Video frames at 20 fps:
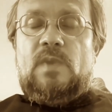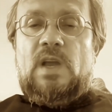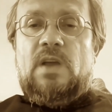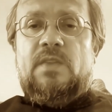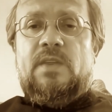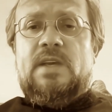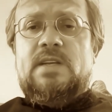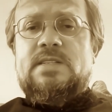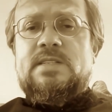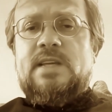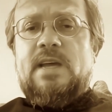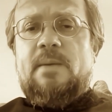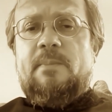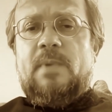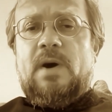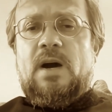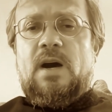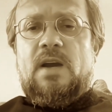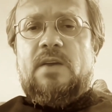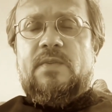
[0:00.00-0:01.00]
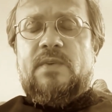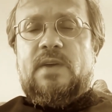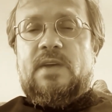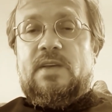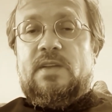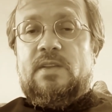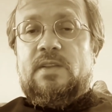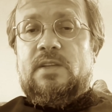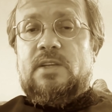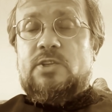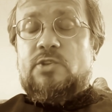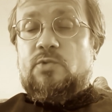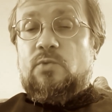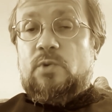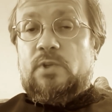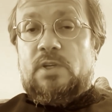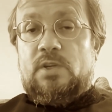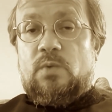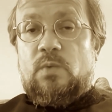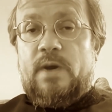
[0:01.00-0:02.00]
They stem either in
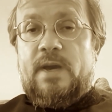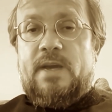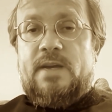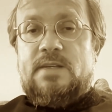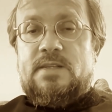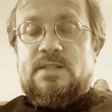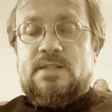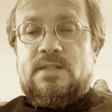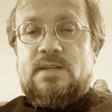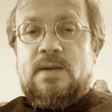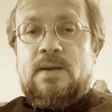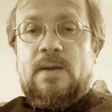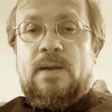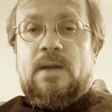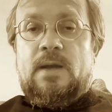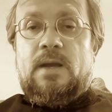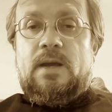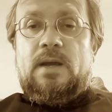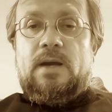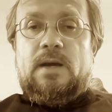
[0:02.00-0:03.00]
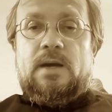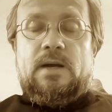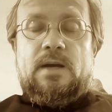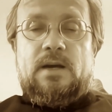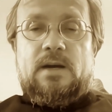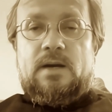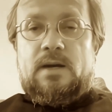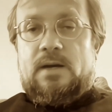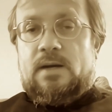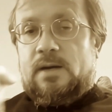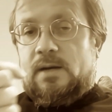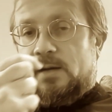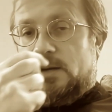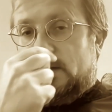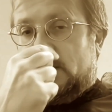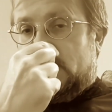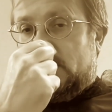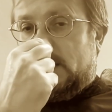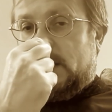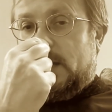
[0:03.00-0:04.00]
distorted ways,
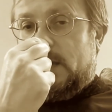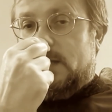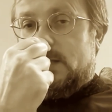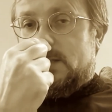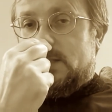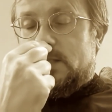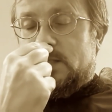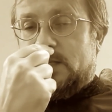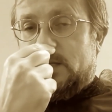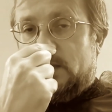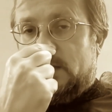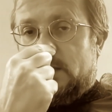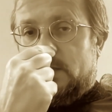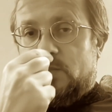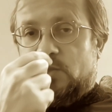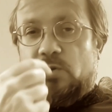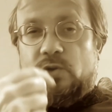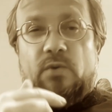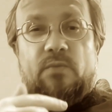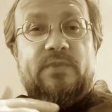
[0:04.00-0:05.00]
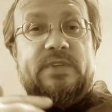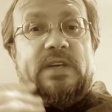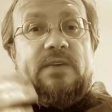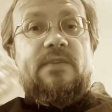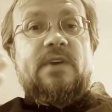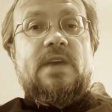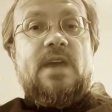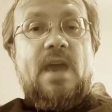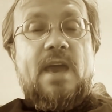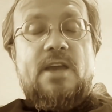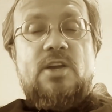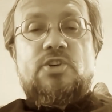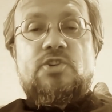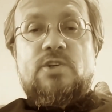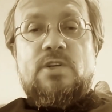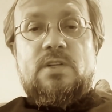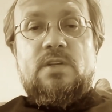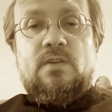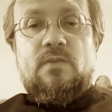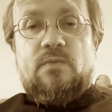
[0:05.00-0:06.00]
uh, as a sort of
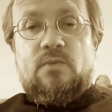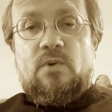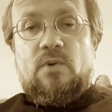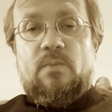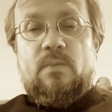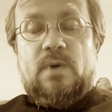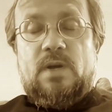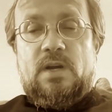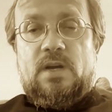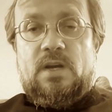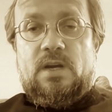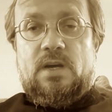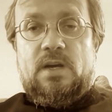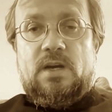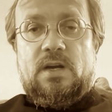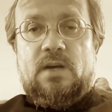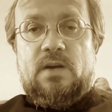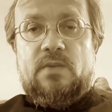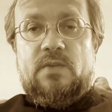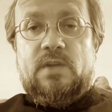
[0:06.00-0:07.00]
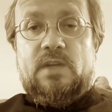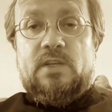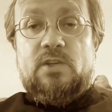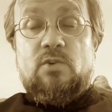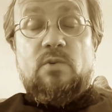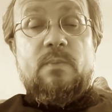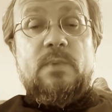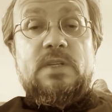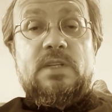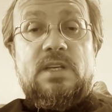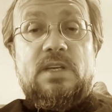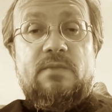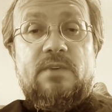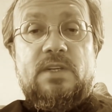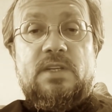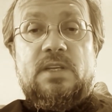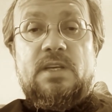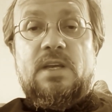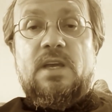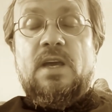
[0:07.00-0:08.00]
deviation from the
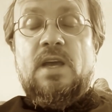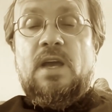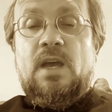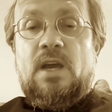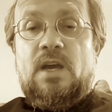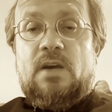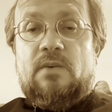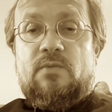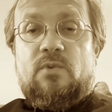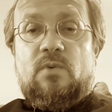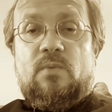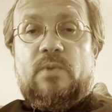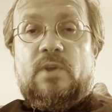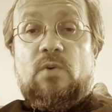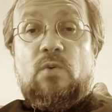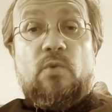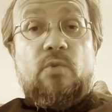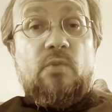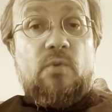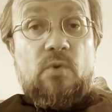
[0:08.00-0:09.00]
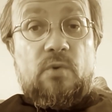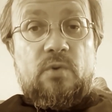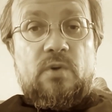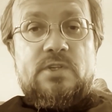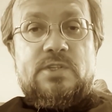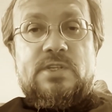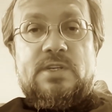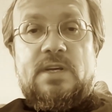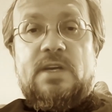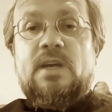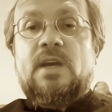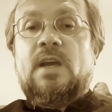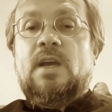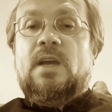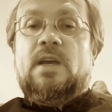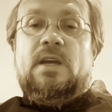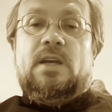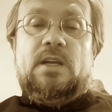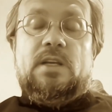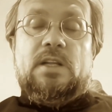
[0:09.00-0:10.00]
normativity, from the orthodoxy
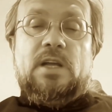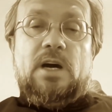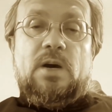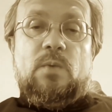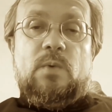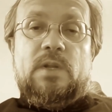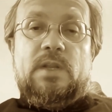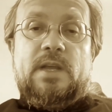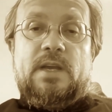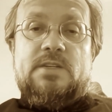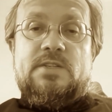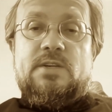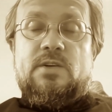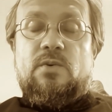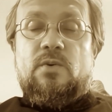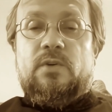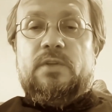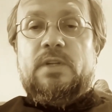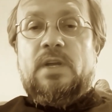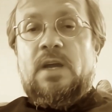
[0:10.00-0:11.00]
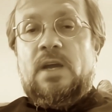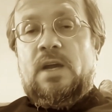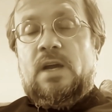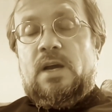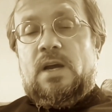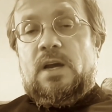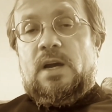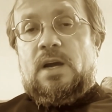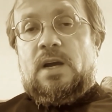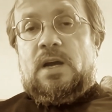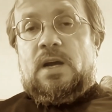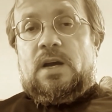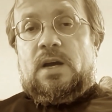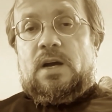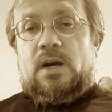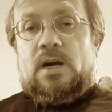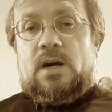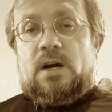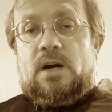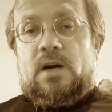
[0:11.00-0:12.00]
in our lexicon
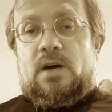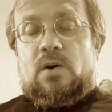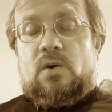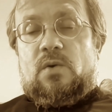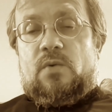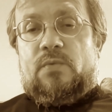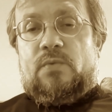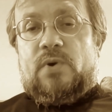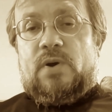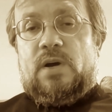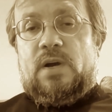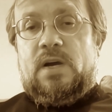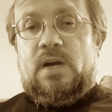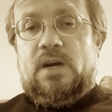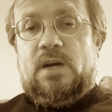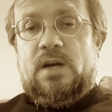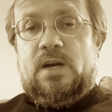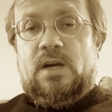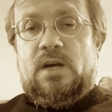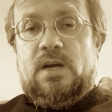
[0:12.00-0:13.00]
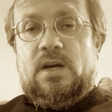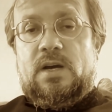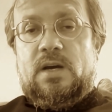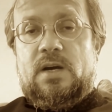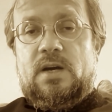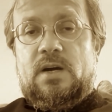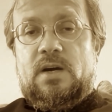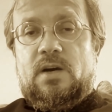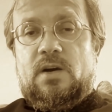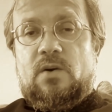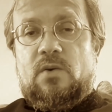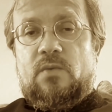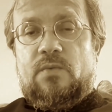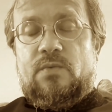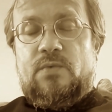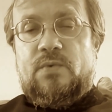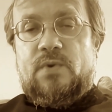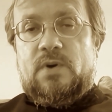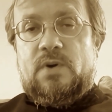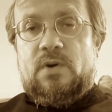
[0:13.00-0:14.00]
uh, of uh, of
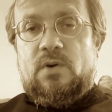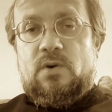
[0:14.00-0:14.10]
uh,